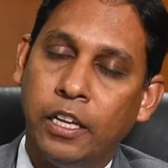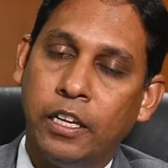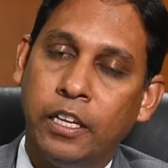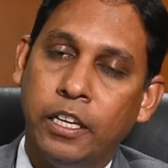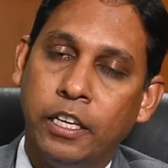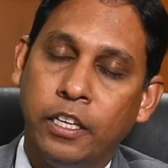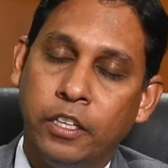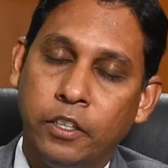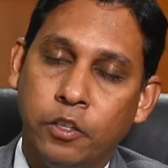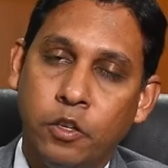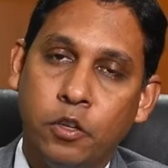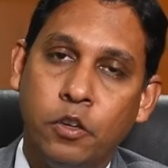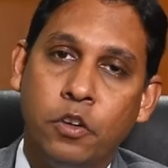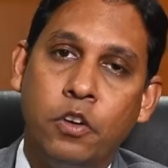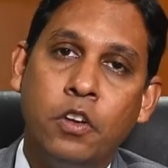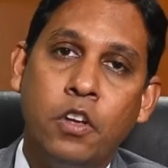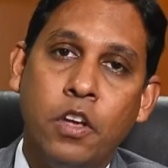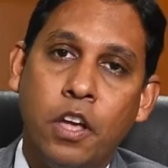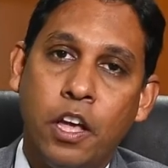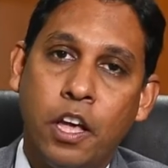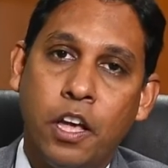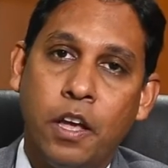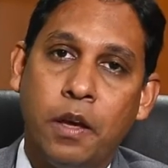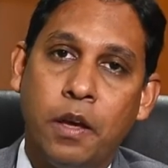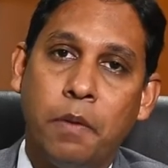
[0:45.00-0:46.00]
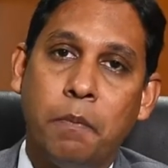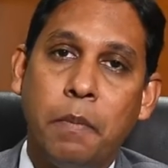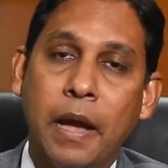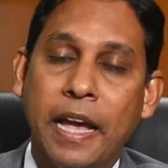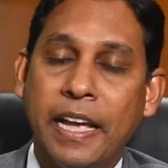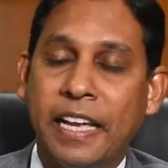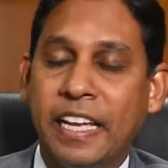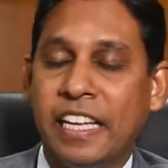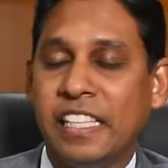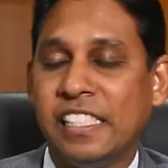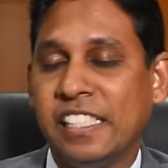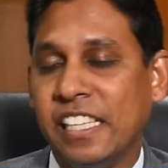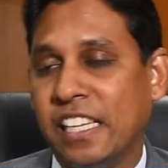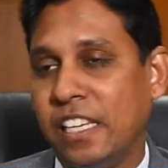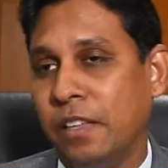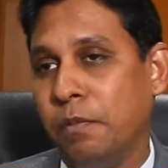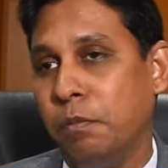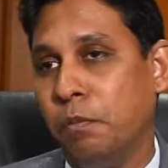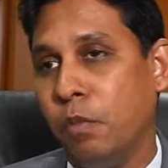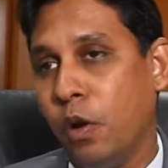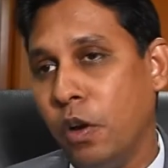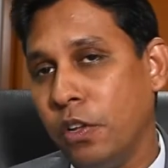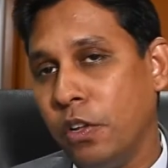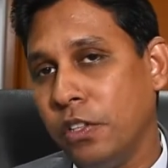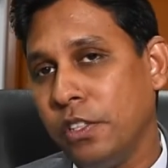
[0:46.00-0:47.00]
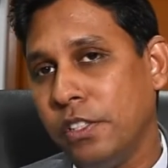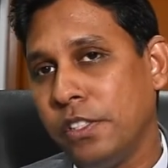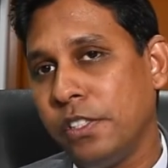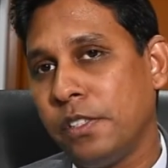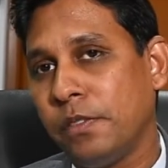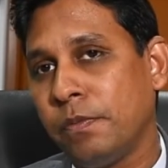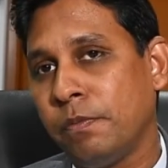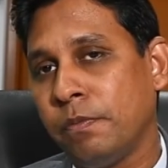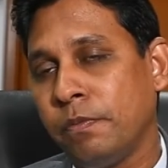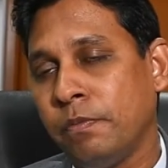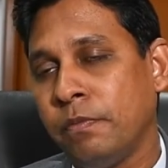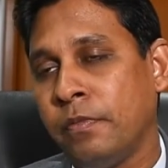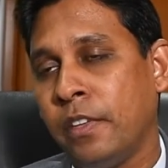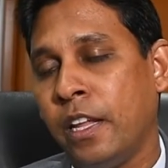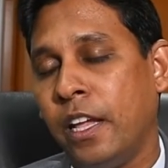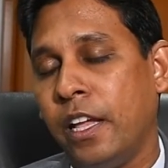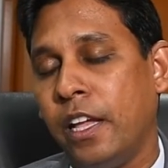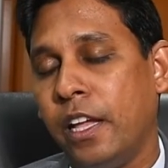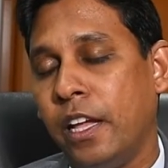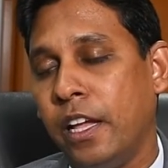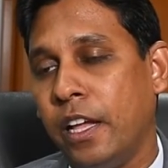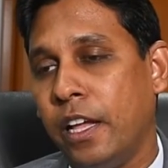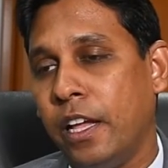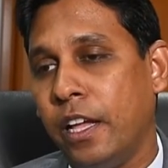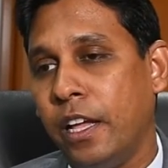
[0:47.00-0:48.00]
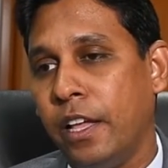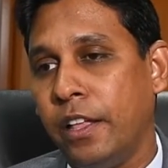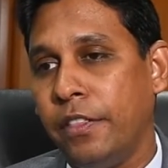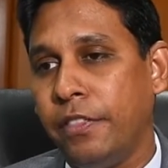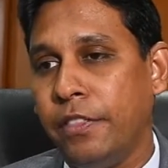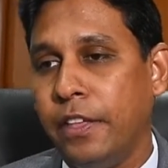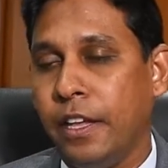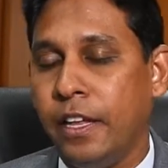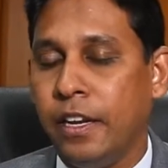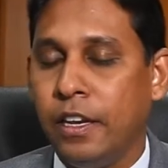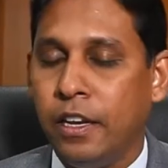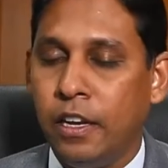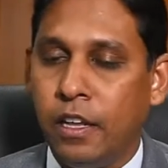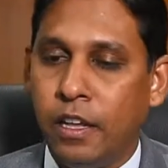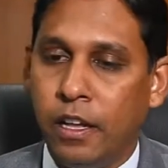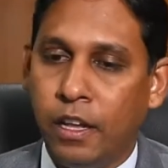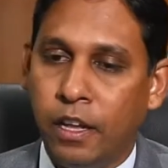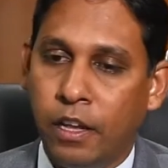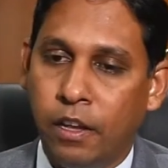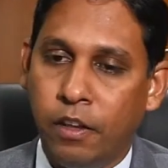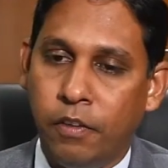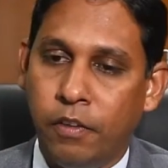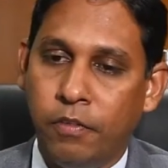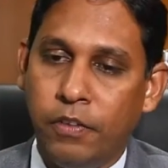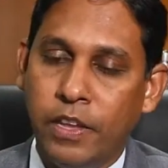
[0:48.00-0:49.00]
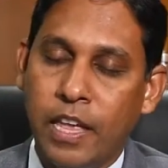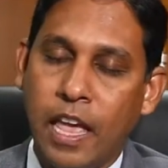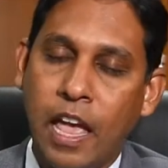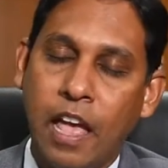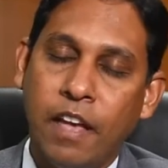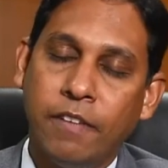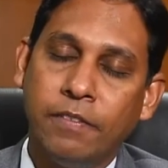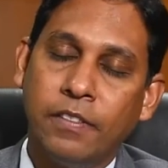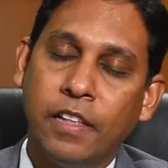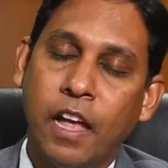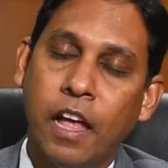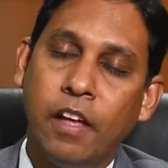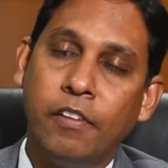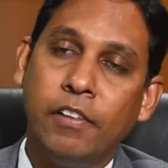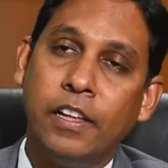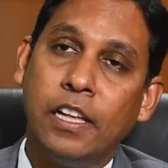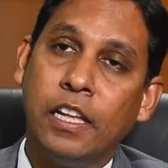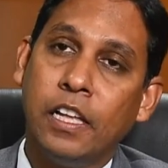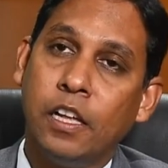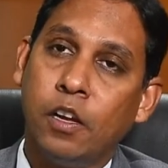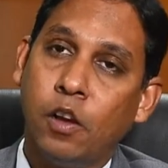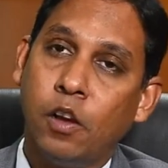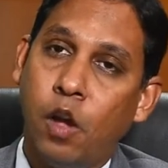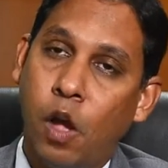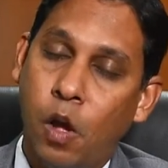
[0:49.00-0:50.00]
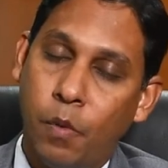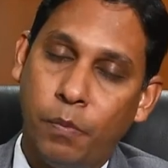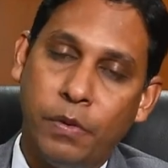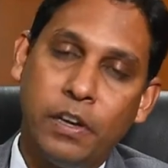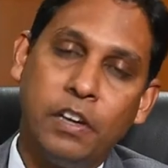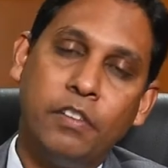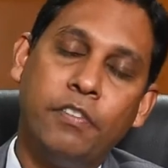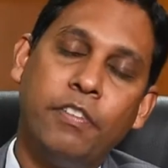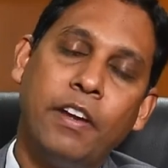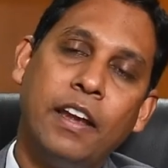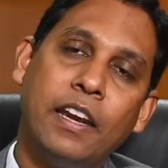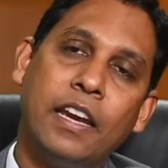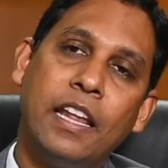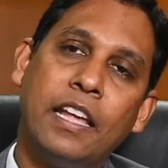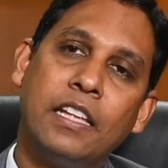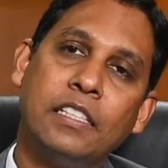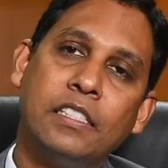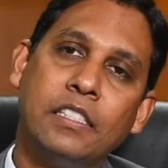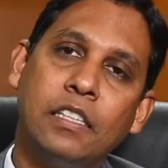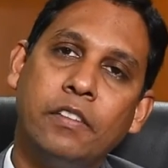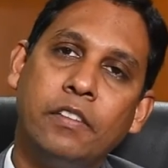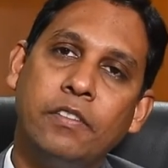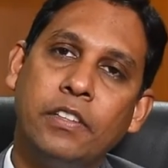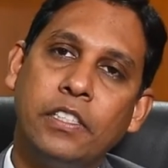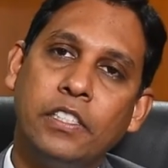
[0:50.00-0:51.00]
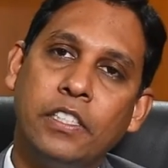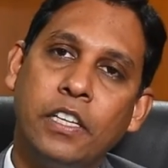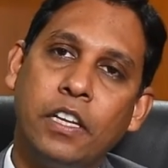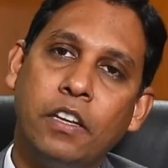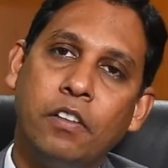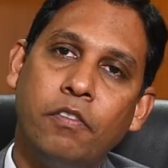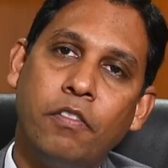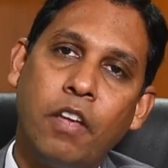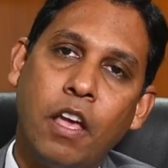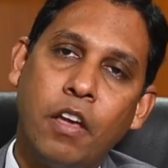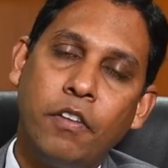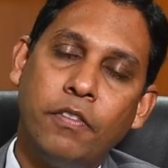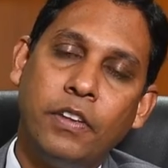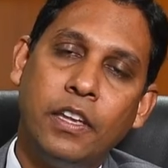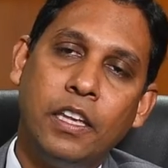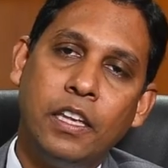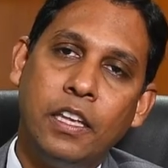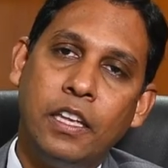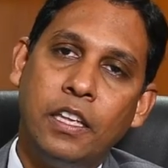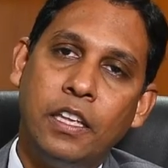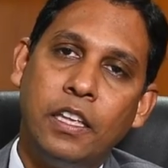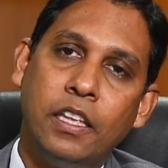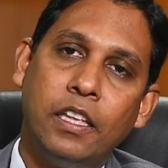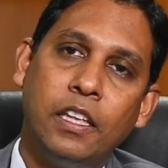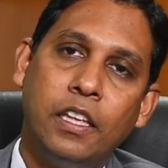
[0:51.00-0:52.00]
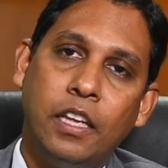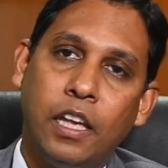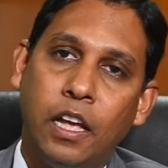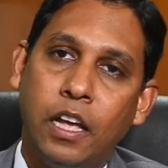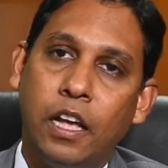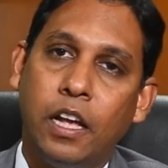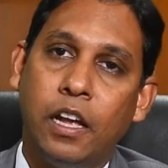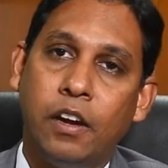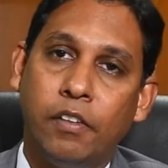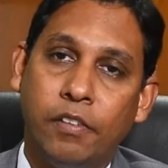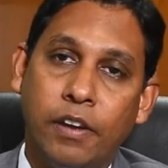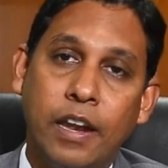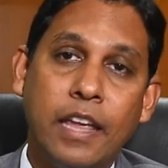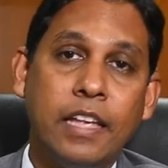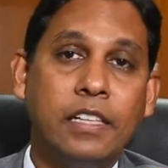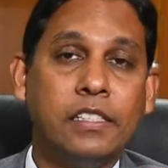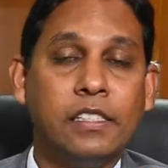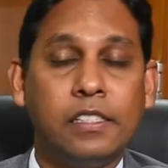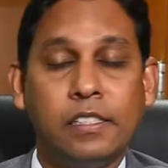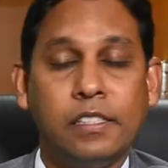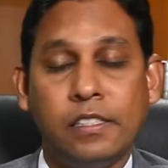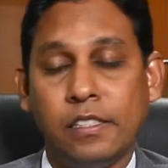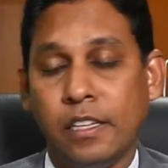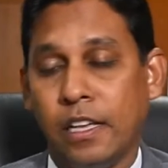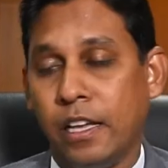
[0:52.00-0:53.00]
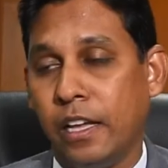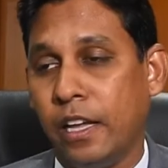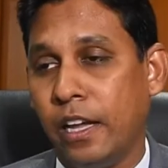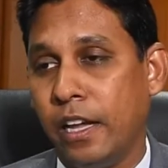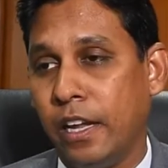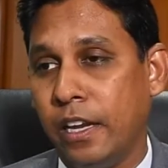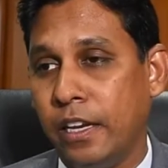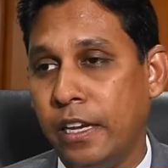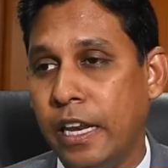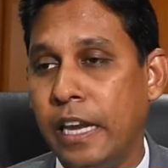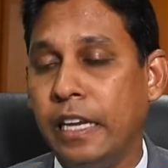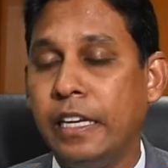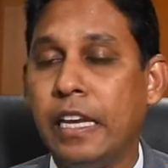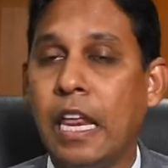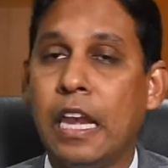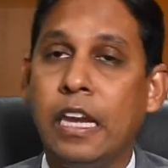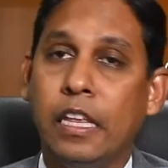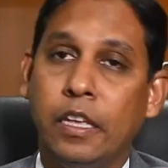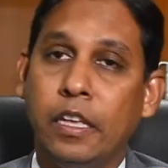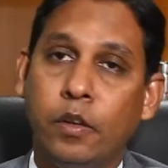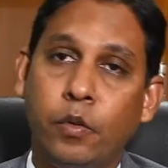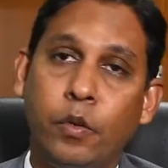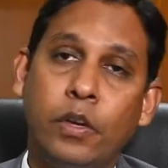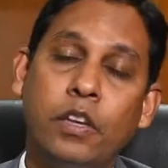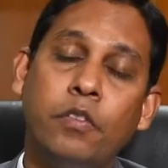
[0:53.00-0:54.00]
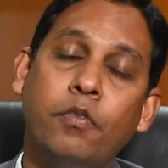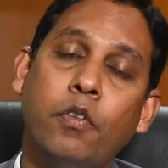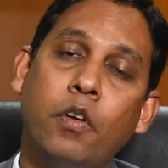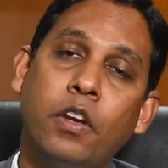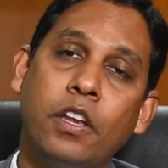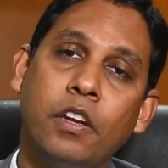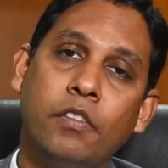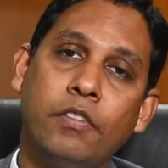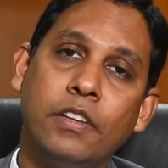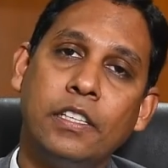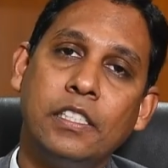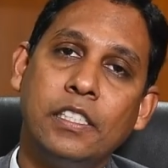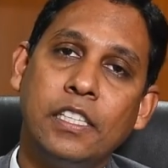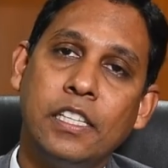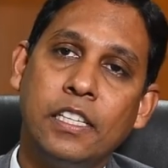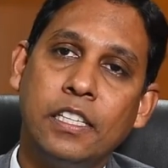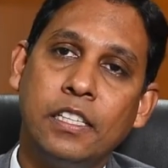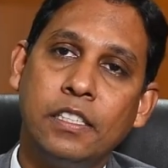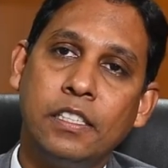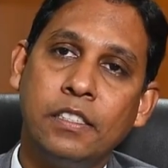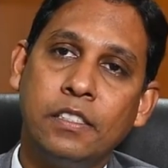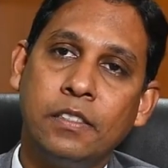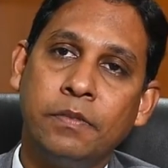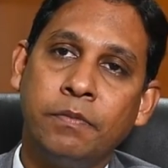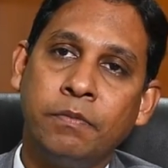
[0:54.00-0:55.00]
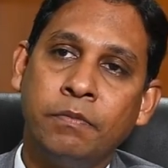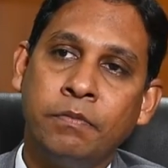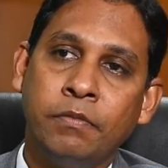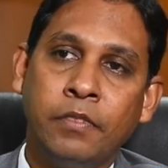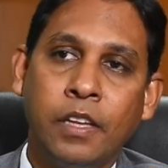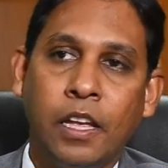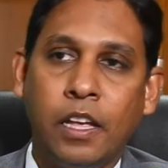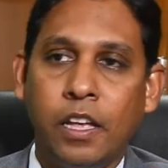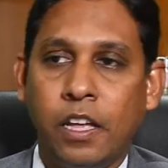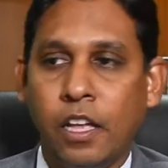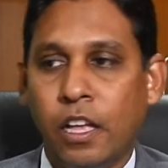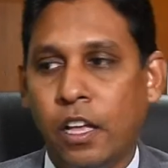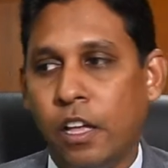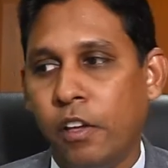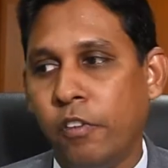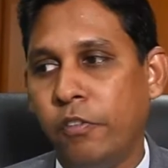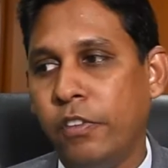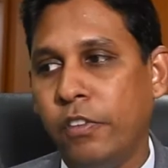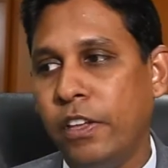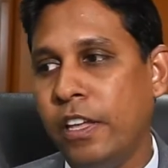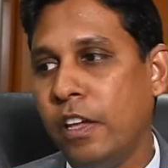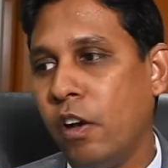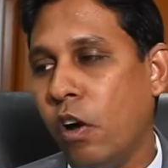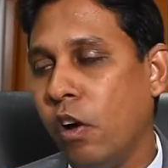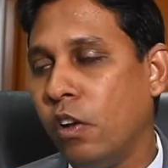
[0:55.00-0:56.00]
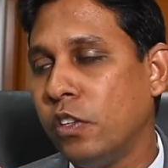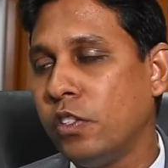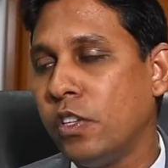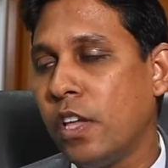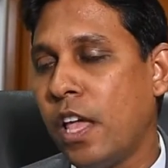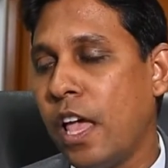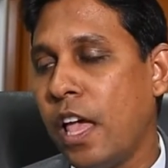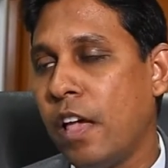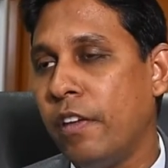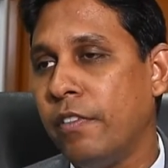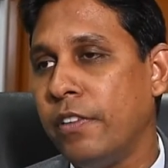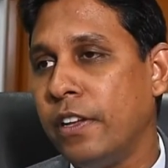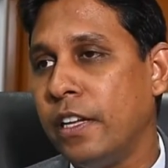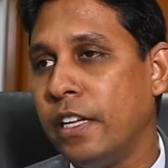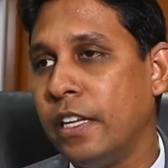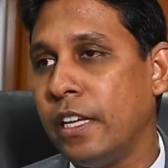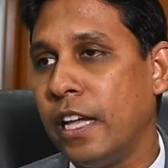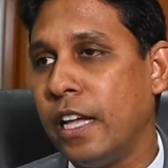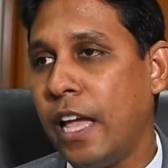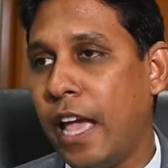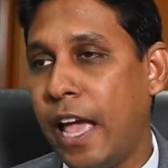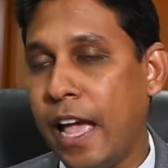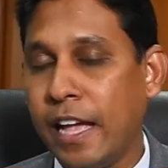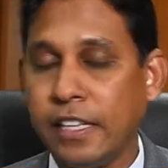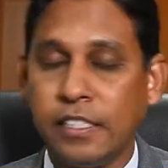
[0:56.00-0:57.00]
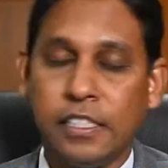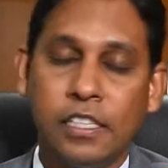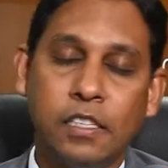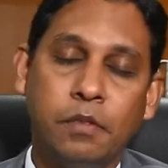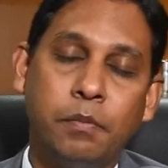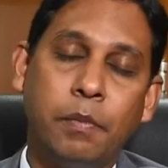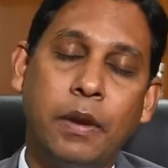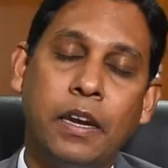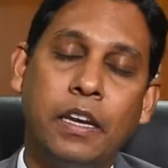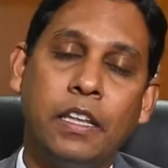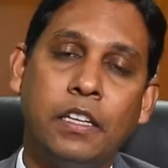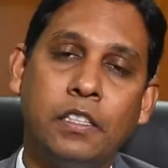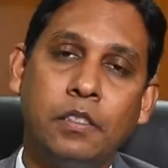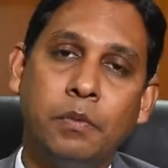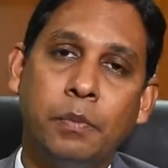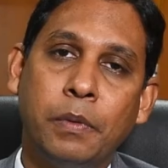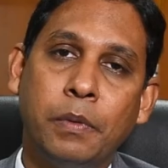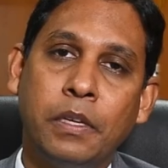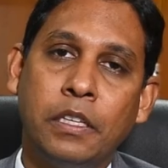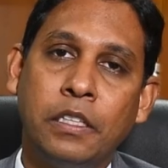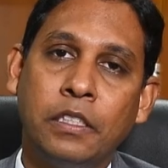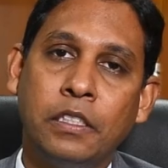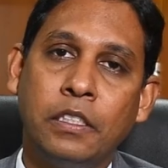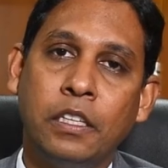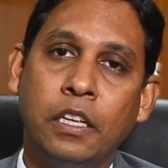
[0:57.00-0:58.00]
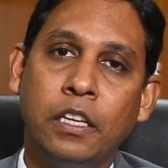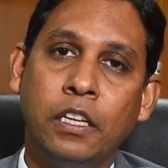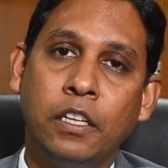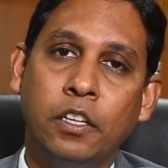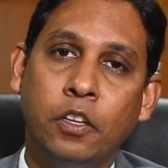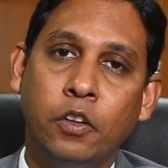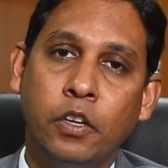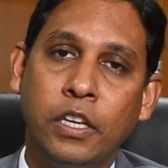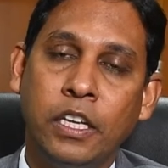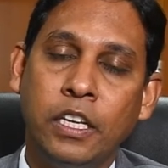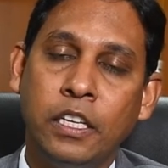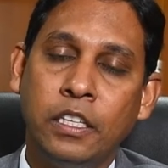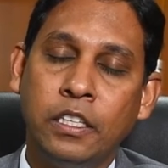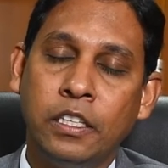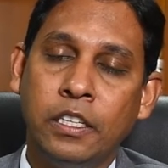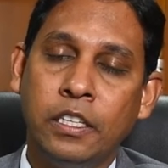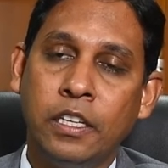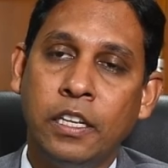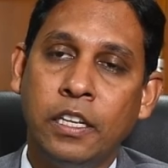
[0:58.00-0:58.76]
into buying and selling bonds. Then we have our corporate finance division, where we raise debt and equity for investors. We also have a asset management unit,